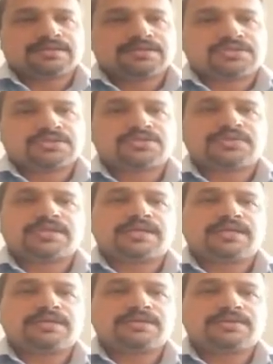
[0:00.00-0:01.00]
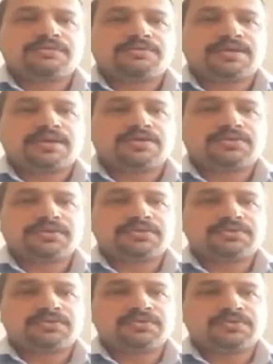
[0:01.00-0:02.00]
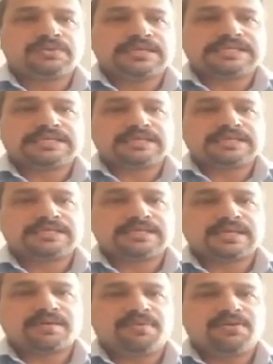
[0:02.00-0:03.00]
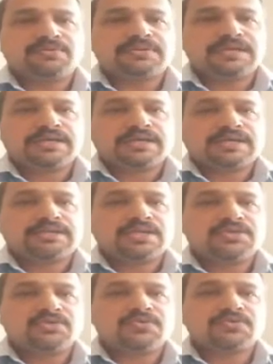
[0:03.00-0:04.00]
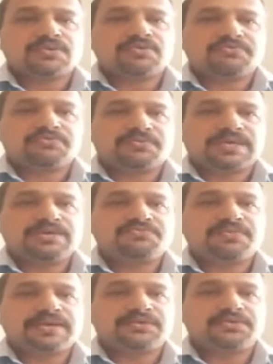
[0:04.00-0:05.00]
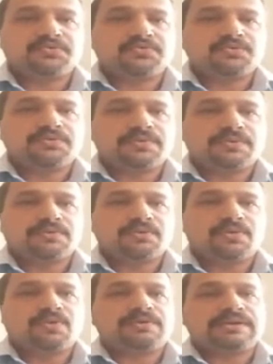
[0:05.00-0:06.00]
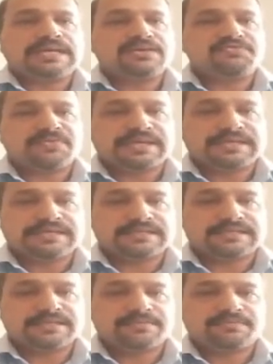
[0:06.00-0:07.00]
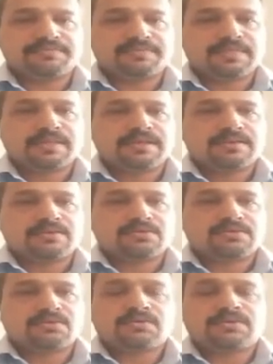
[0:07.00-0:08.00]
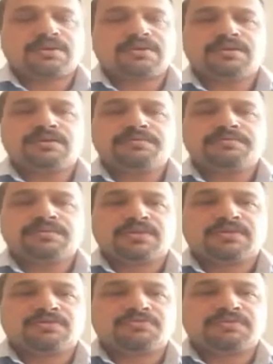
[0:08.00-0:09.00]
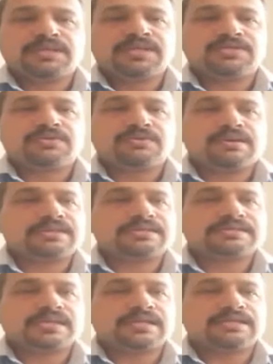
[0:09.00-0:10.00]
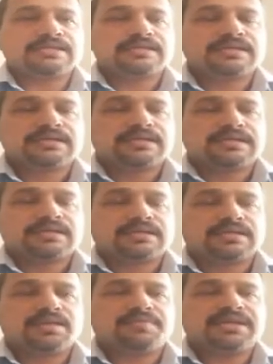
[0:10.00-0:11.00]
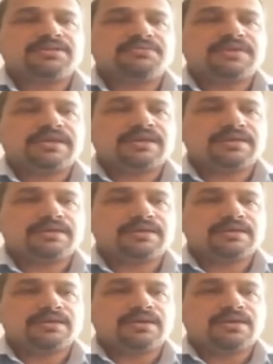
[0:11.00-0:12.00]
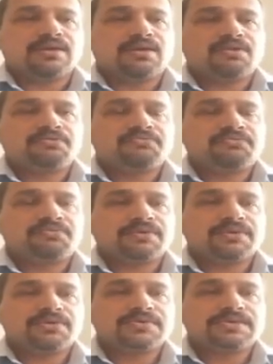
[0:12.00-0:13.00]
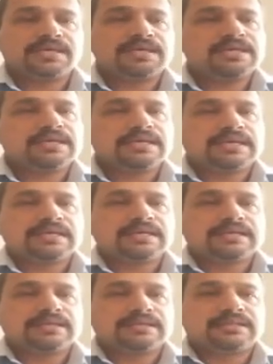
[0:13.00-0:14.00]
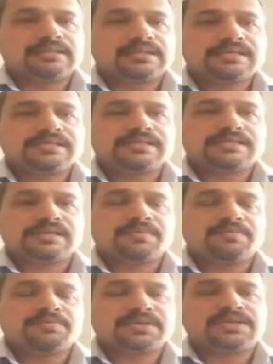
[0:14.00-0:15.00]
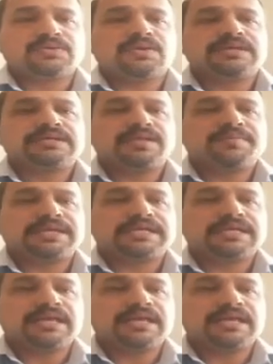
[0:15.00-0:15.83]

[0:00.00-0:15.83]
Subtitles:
Today we are going to discuss about the use of if I do or if I did. So here we need to understand the better way of using this particular grammatical